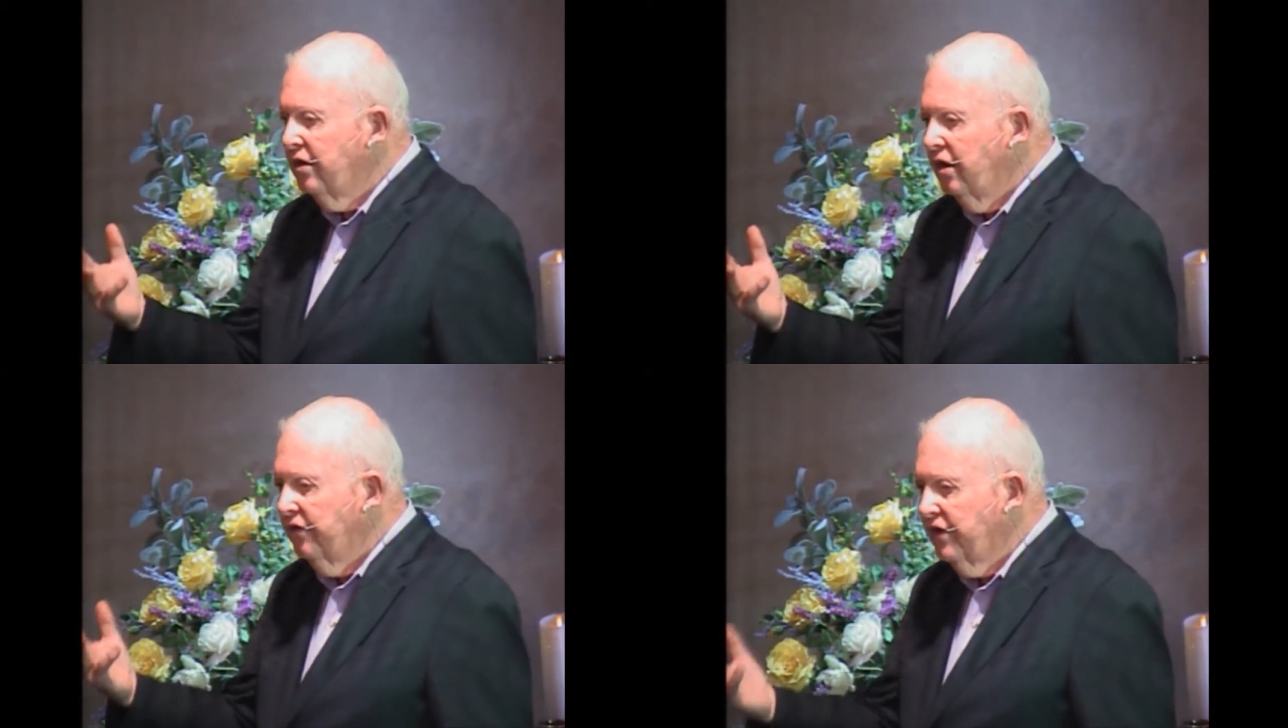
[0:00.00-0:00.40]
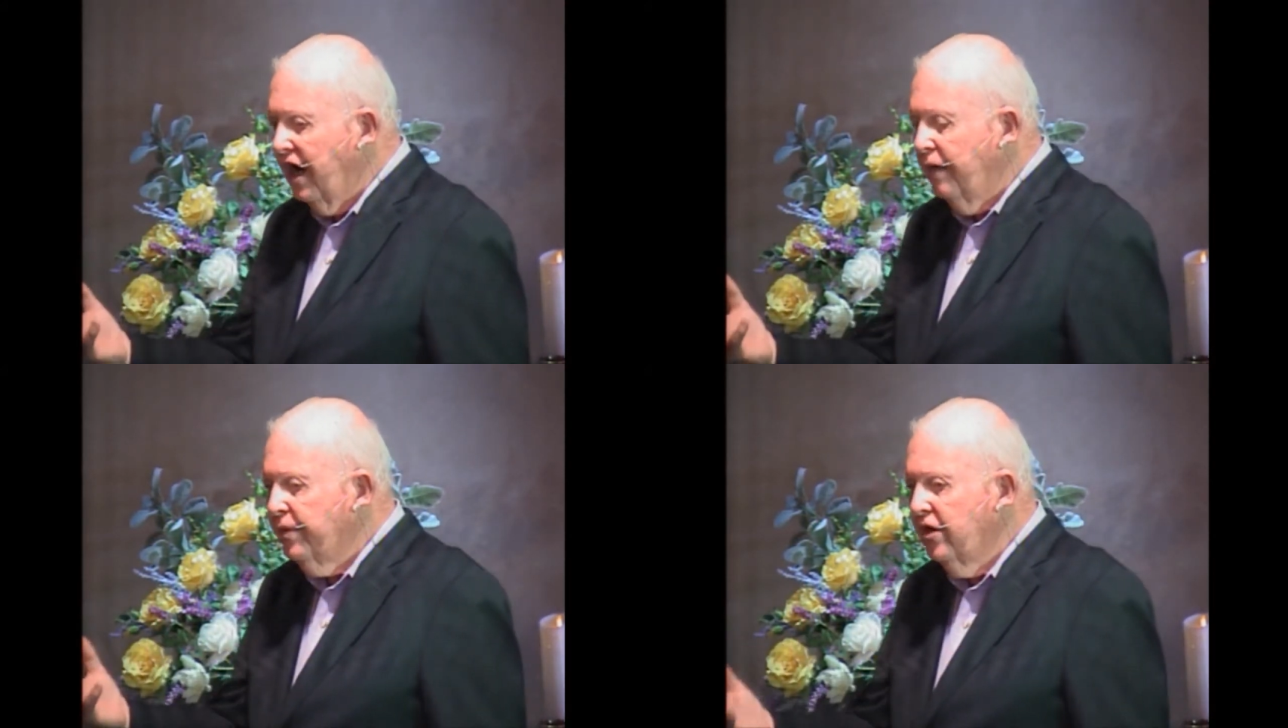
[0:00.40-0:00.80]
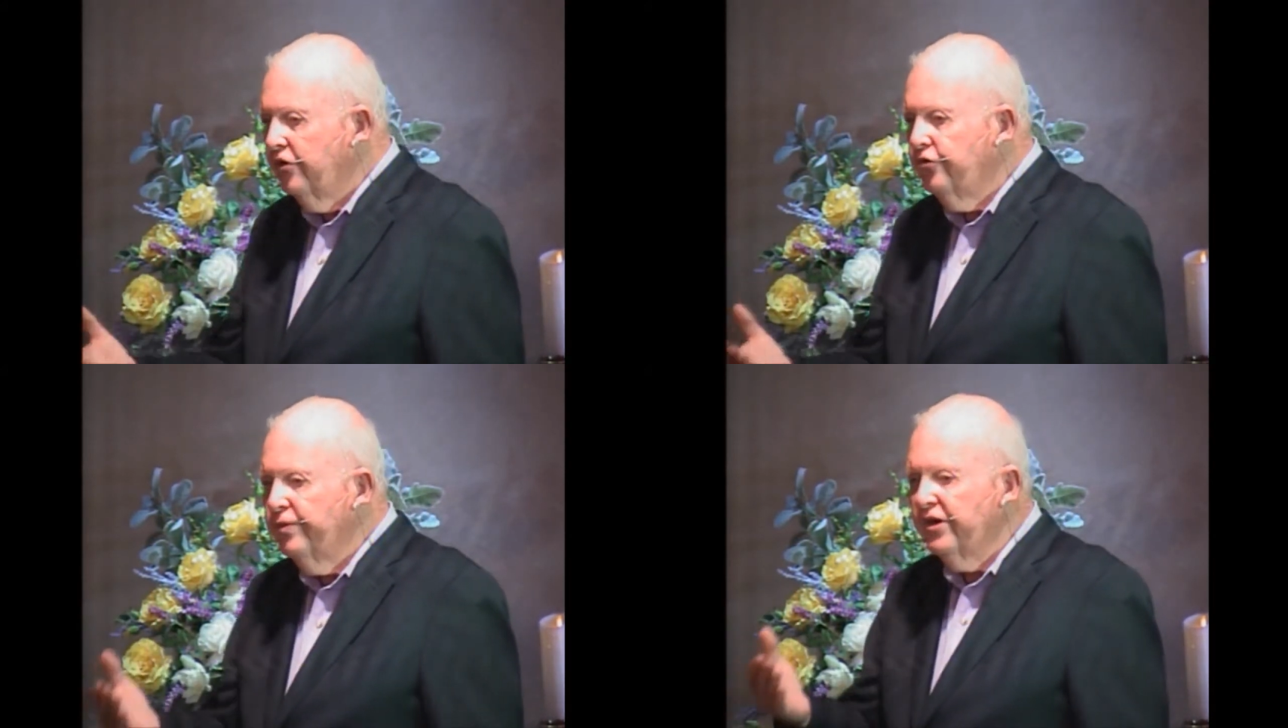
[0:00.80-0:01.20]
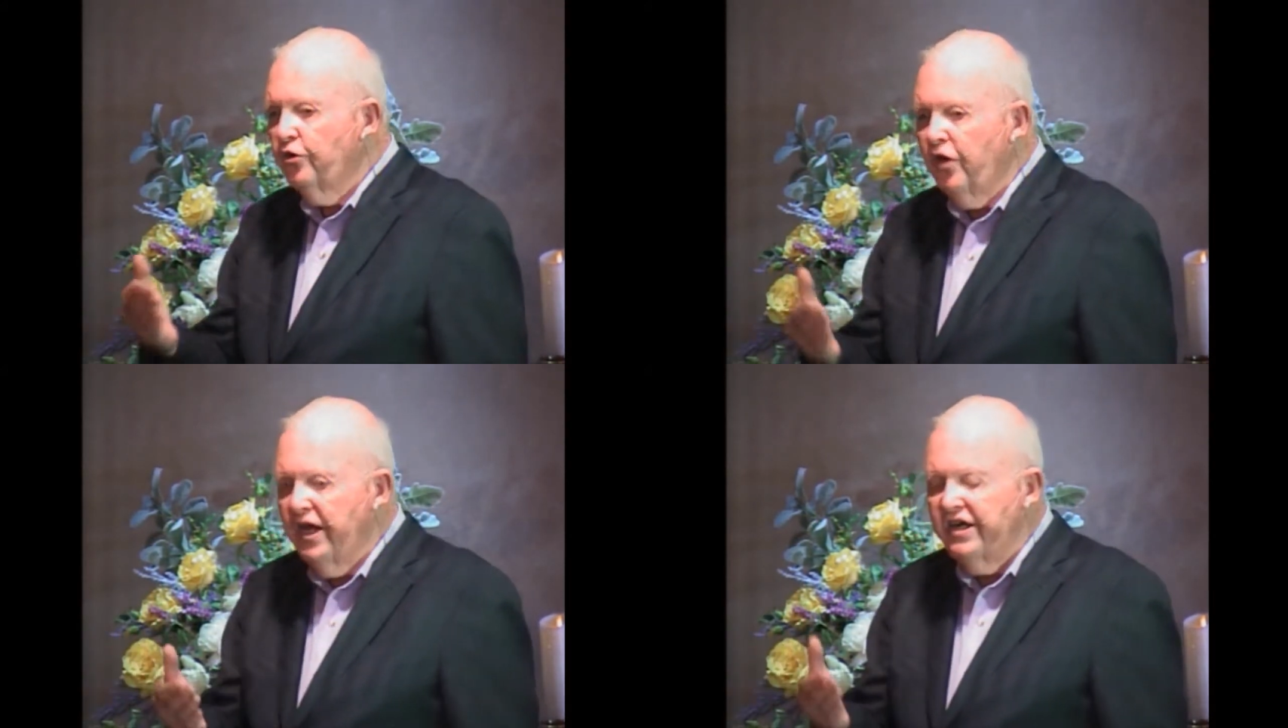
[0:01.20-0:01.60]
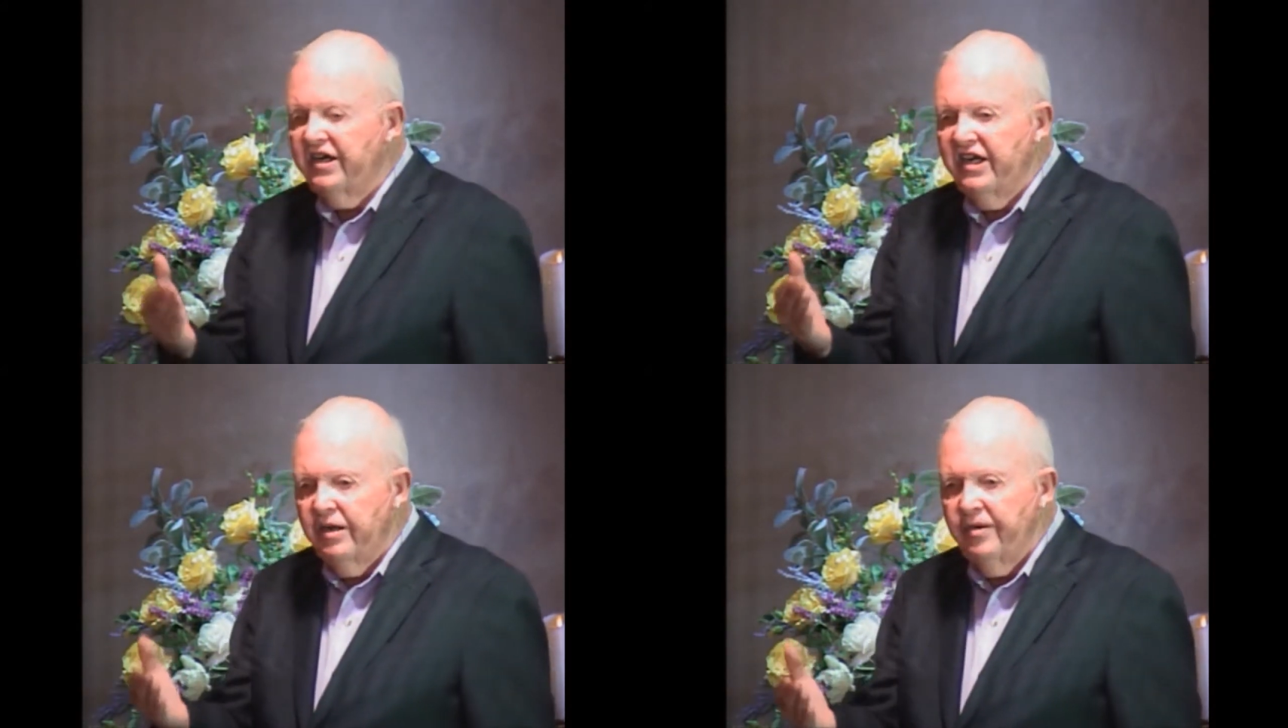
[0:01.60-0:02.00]
of God because you've been created in
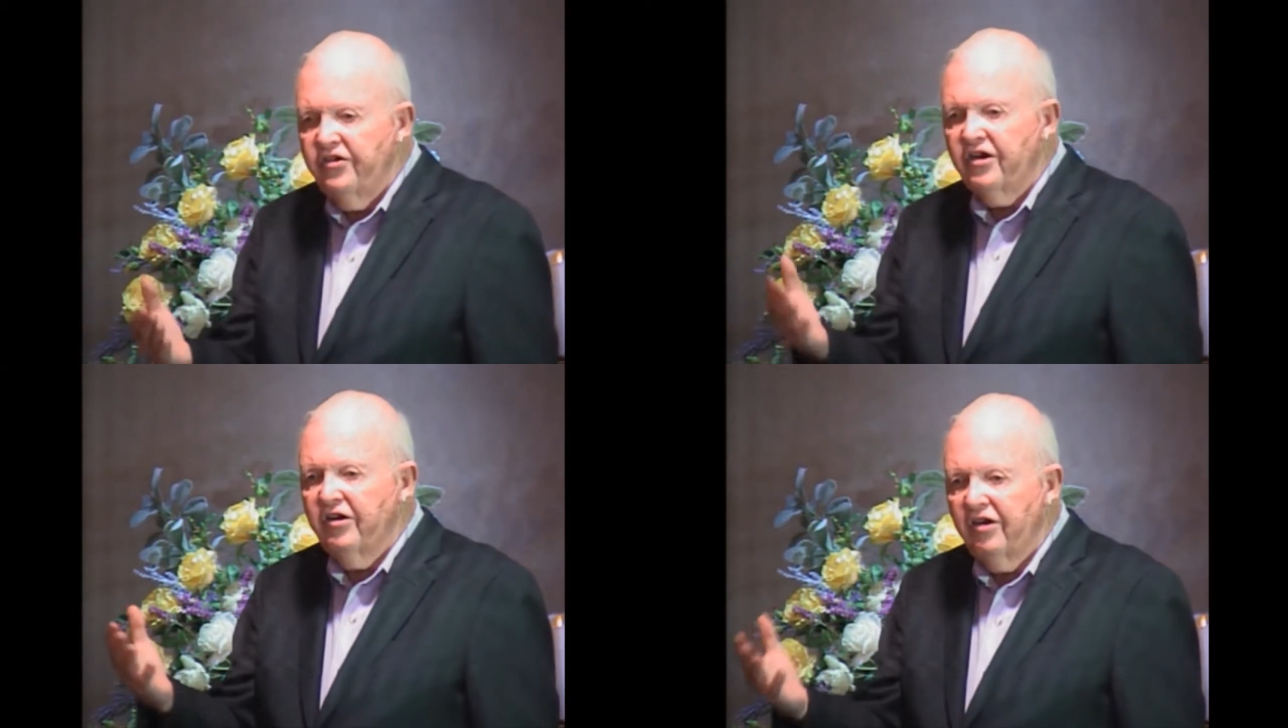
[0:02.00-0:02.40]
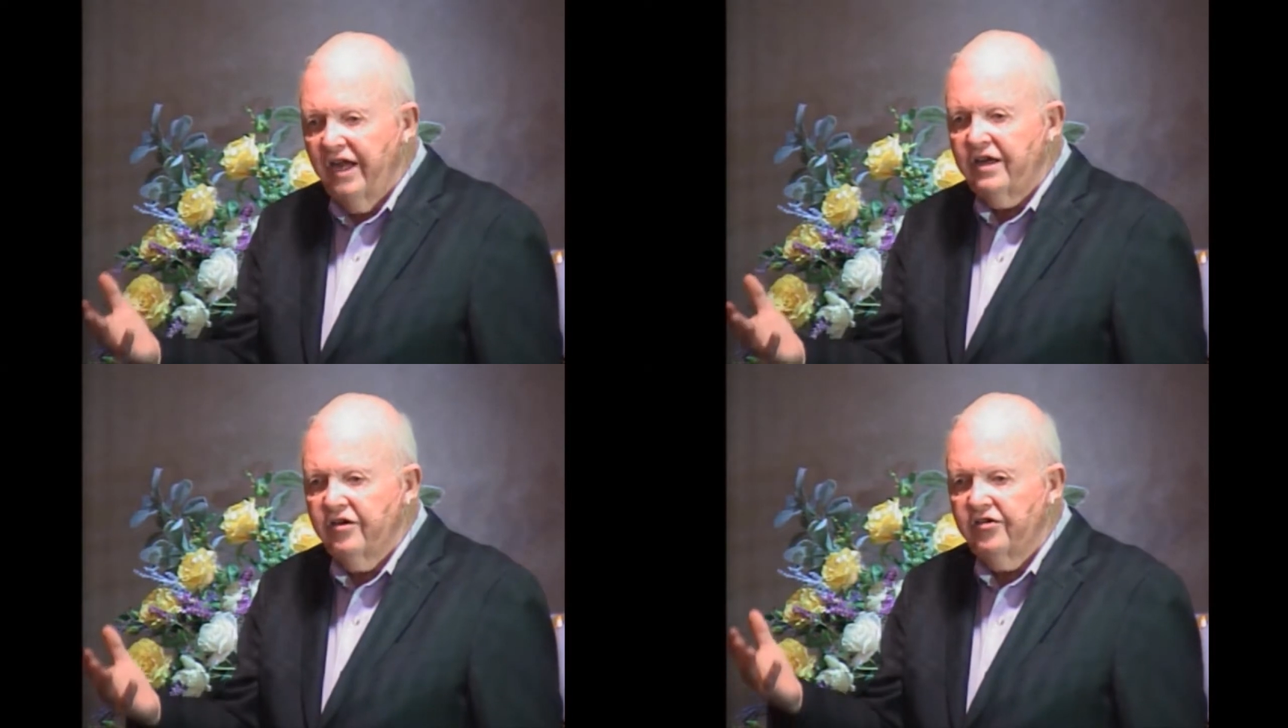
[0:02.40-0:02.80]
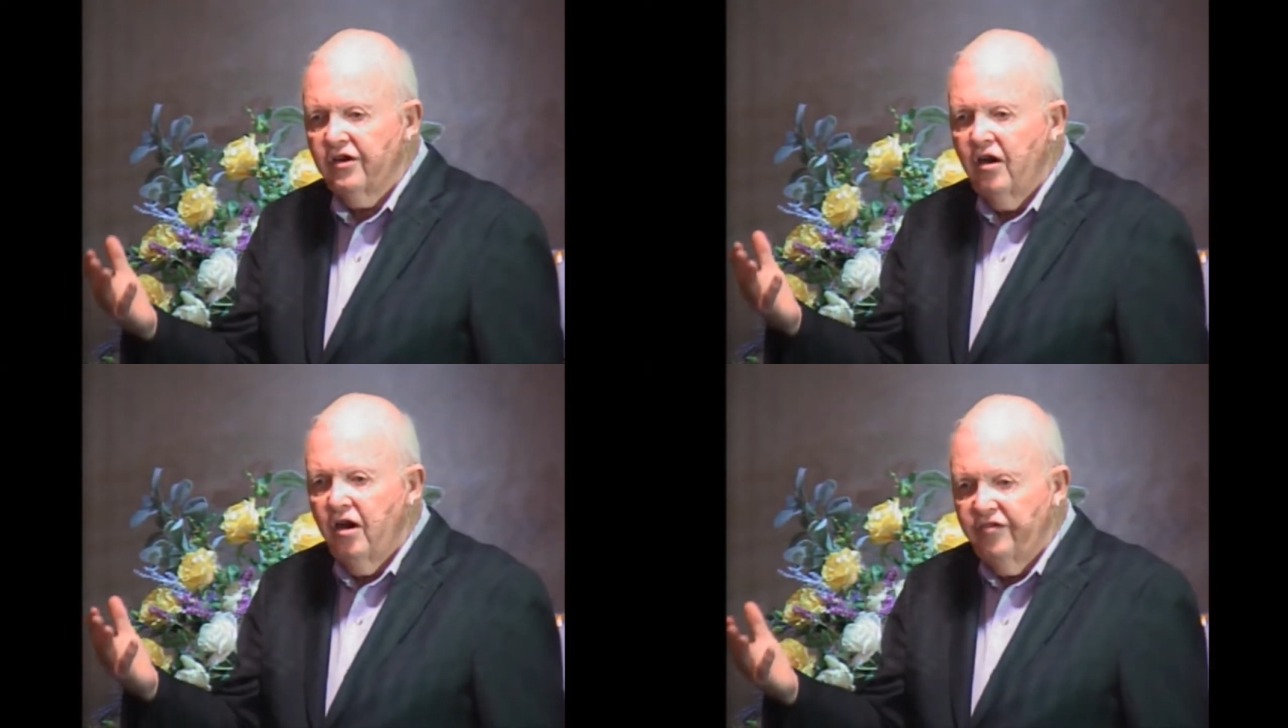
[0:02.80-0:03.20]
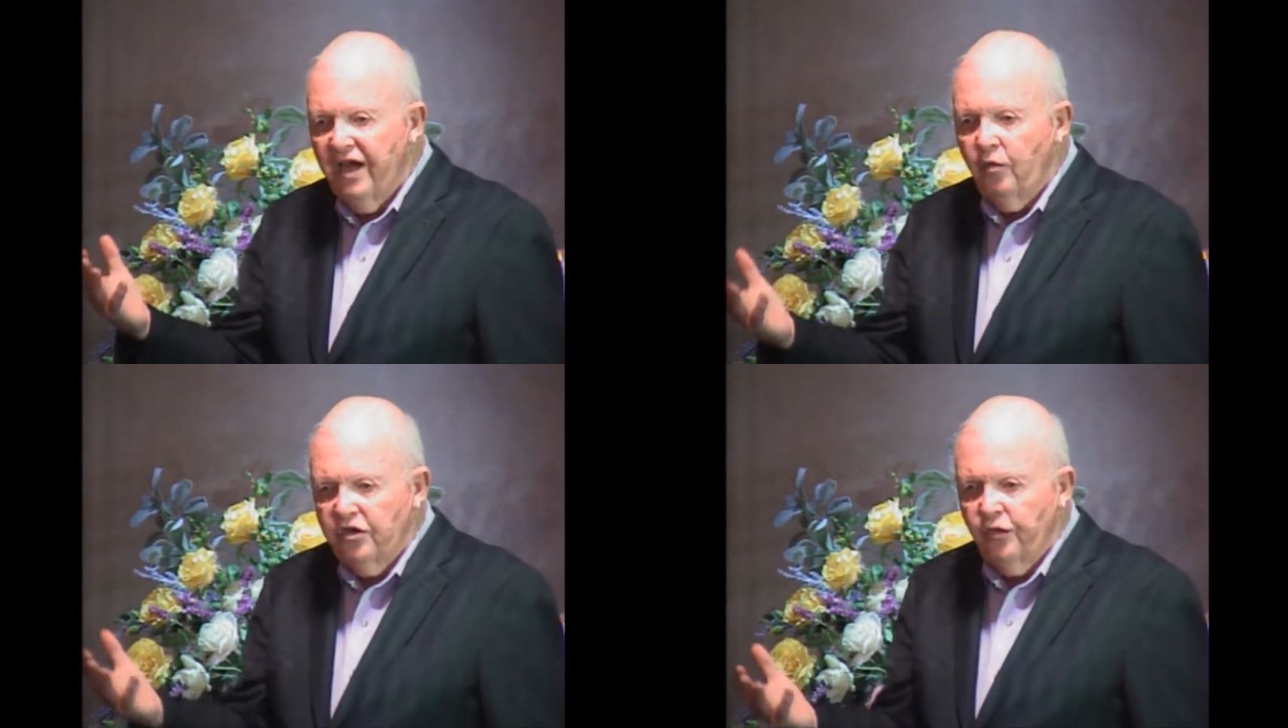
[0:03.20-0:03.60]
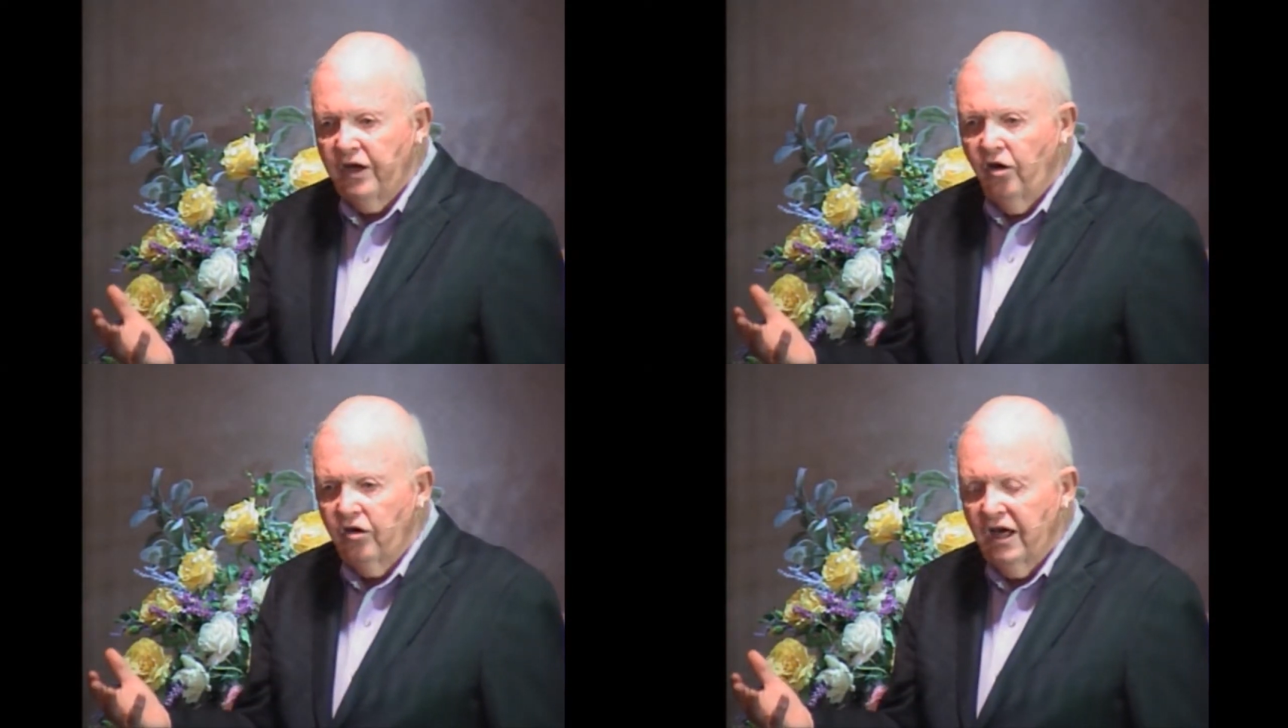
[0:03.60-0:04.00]
the image and likeness of that which we
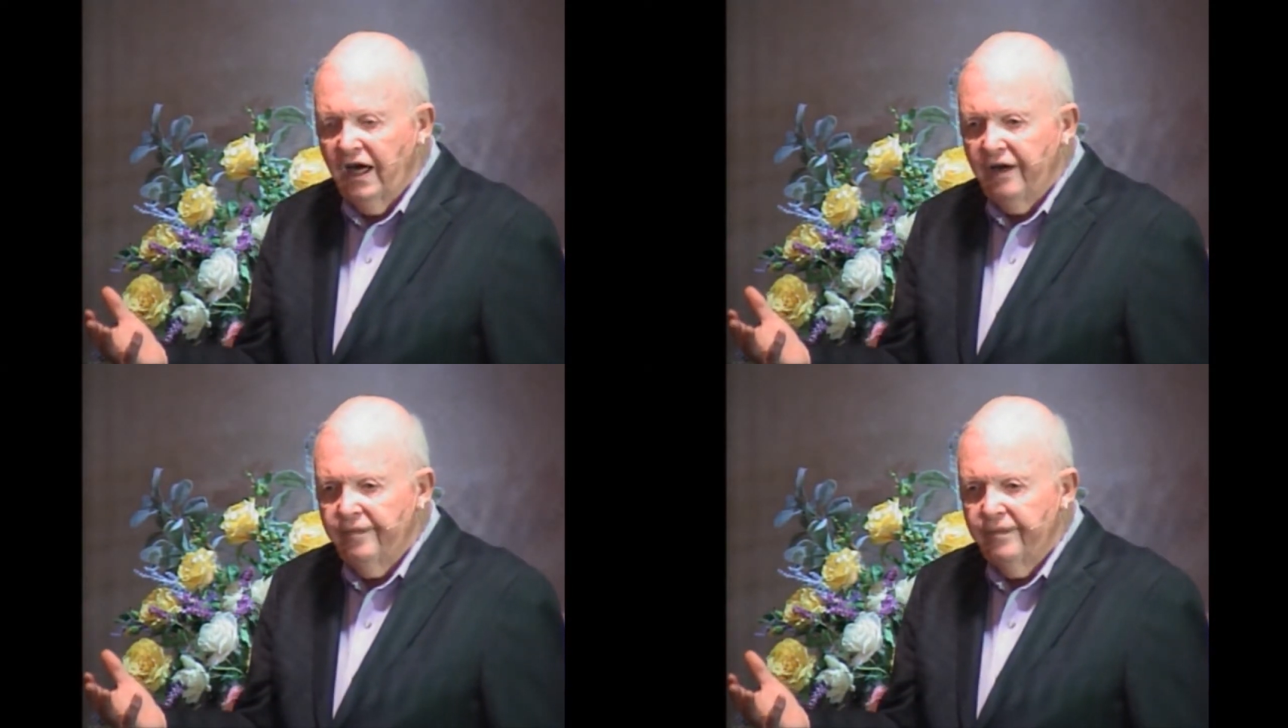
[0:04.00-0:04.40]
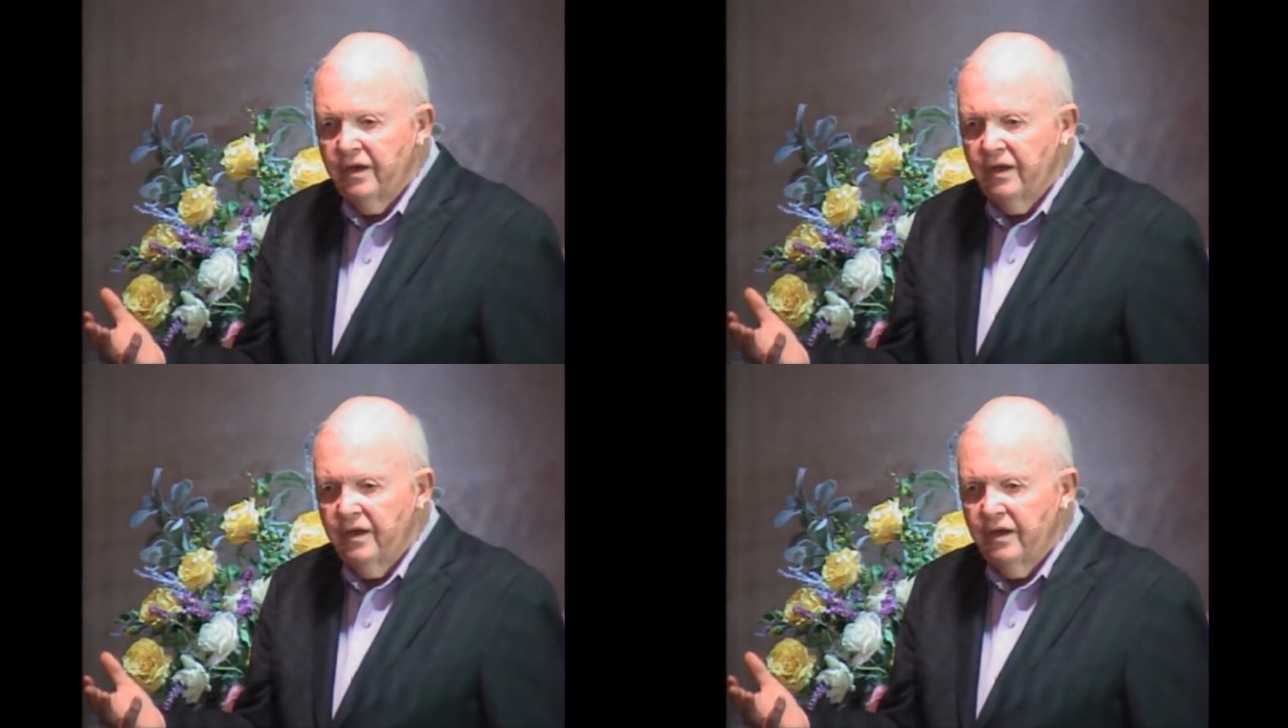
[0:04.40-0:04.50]
call God.